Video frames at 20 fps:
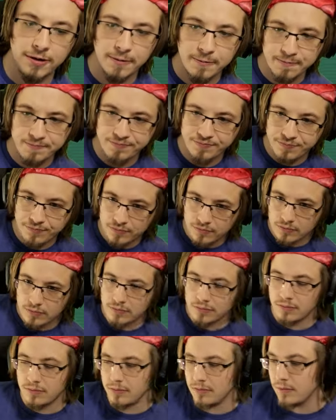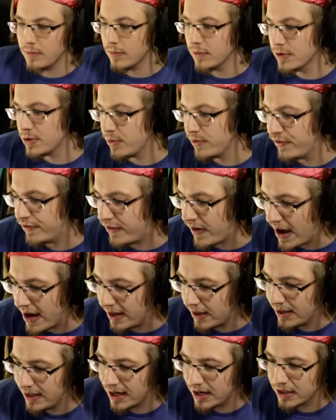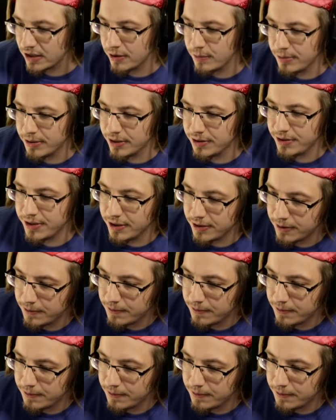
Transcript: So we finally got a good build here.